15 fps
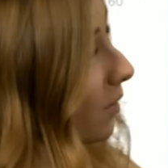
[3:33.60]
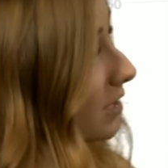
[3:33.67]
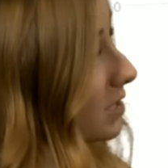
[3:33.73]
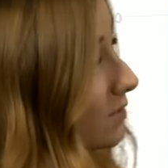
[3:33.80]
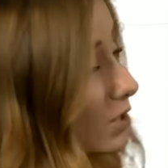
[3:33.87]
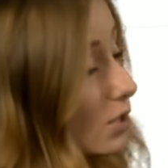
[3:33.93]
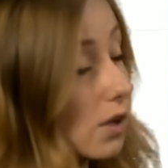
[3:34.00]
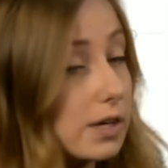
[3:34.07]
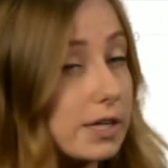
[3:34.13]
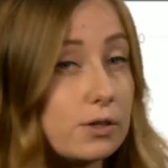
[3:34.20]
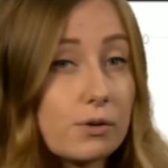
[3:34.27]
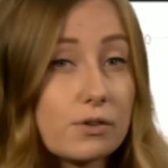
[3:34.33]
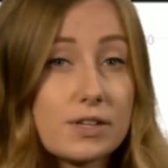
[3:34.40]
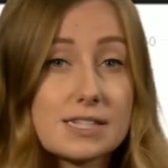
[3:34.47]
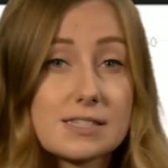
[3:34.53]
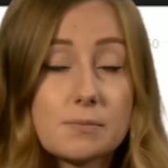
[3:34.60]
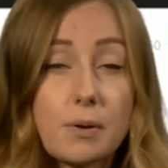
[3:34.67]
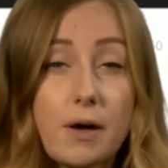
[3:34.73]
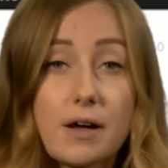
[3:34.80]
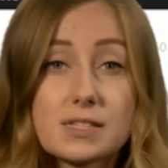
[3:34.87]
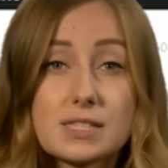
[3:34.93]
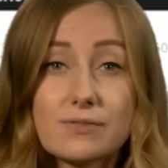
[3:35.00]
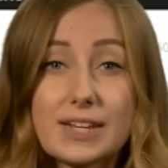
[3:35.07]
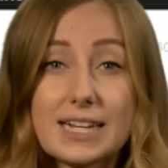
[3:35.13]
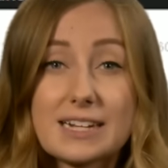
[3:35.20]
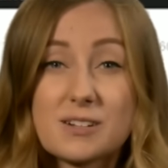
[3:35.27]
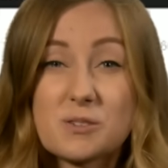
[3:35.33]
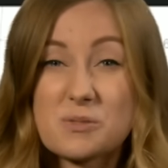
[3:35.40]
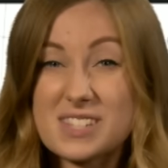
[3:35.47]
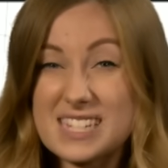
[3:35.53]
parts of Scotland, northeastern parts of
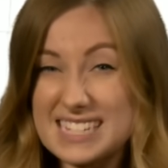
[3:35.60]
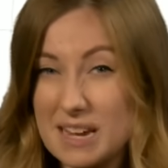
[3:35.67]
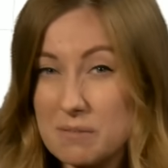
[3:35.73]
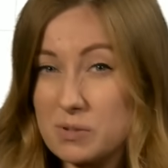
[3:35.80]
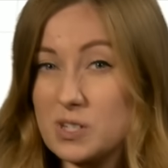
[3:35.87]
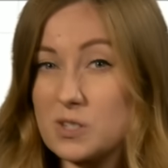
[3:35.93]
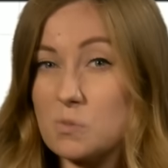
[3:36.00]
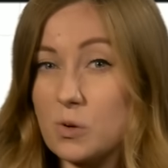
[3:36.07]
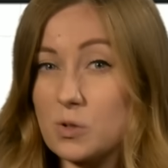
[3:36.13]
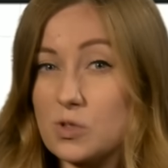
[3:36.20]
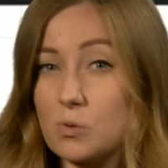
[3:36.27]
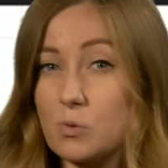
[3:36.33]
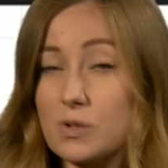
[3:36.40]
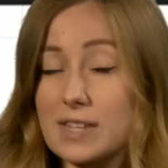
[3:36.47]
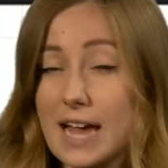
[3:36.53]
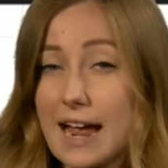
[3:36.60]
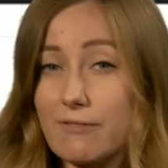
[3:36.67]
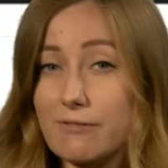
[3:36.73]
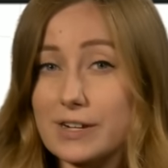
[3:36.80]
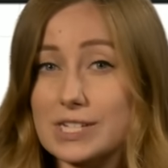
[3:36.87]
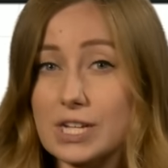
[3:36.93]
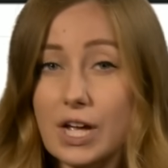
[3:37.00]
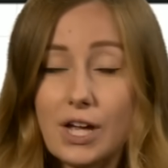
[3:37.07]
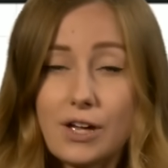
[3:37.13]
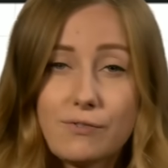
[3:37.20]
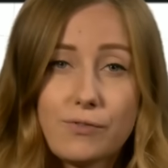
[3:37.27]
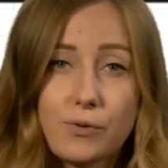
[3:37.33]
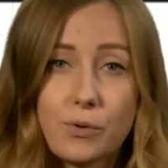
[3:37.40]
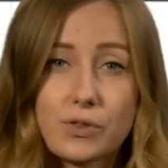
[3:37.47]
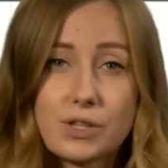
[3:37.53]
England. We'll see temperatures more towards average
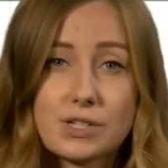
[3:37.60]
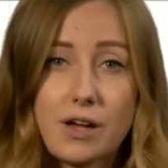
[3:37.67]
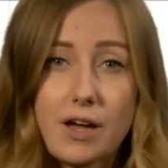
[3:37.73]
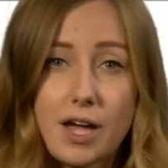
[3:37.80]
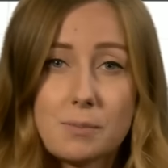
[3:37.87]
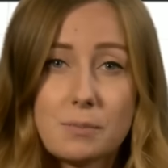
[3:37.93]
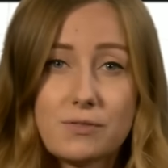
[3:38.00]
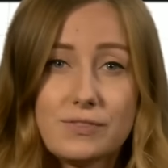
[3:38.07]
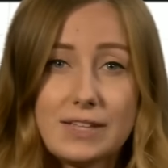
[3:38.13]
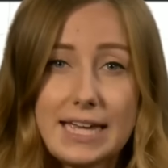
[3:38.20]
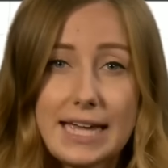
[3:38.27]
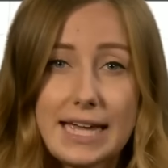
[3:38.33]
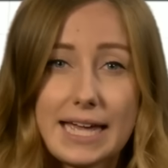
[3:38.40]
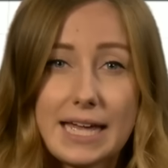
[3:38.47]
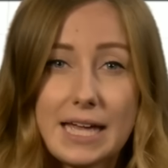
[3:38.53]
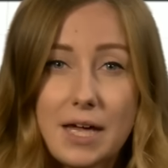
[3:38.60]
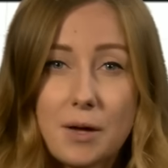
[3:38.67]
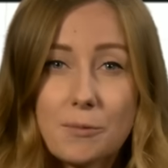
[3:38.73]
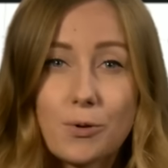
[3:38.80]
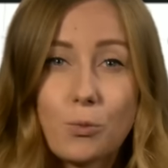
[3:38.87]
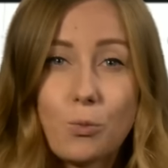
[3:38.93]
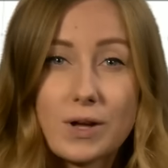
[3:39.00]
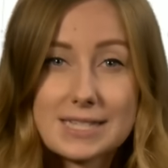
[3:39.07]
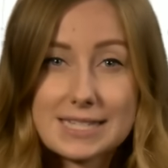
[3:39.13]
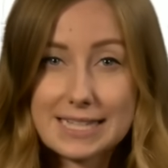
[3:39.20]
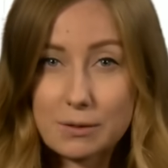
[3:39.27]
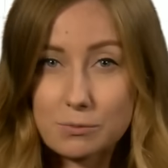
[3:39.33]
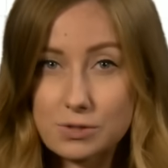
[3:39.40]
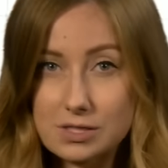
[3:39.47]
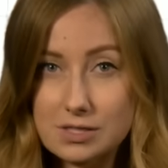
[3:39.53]
for the time of year. But once
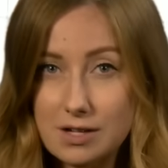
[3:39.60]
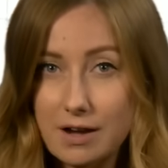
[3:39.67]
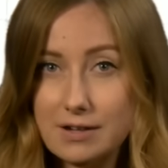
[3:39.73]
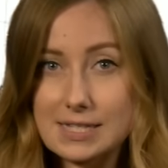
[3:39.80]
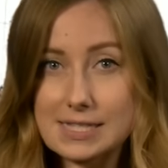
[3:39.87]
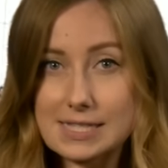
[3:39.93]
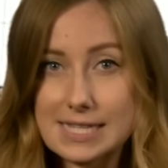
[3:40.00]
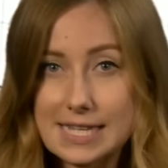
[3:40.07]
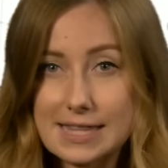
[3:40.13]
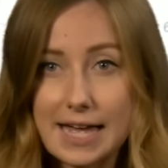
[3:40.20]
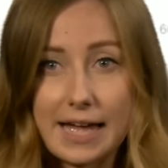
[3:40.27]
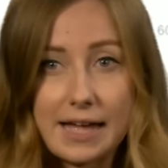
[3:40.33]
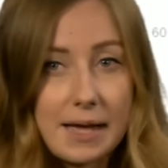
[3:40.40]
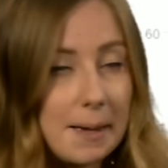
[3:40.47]
again, we'll start to see that